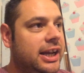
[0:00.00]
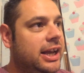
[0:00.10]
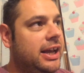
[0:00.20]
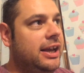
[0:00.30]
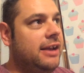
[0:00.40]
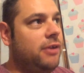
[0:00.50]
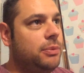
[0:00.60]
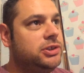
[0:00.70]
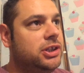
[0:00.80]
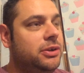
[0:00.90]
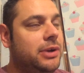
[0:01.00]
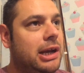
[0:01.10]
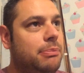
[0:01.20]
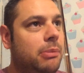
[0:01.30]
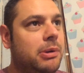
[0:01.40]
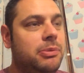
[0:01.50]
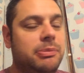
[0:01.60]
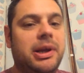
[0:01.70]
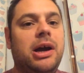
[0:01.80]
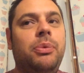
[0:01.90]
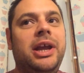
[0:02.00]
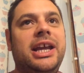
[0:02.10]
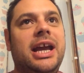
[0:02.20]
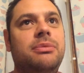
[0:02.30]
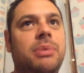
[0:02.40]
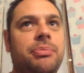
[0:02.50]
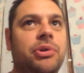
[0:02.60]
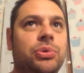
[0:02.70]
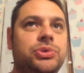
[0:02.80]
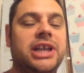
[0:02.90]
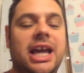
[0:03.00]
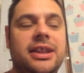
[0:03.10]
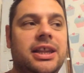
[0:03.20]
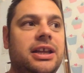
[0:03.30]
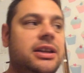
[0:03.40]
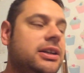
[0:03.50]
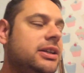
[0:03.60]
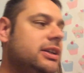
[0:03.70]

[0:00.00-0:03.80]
If I was to do it, it probably would be at a weekend when we're all together.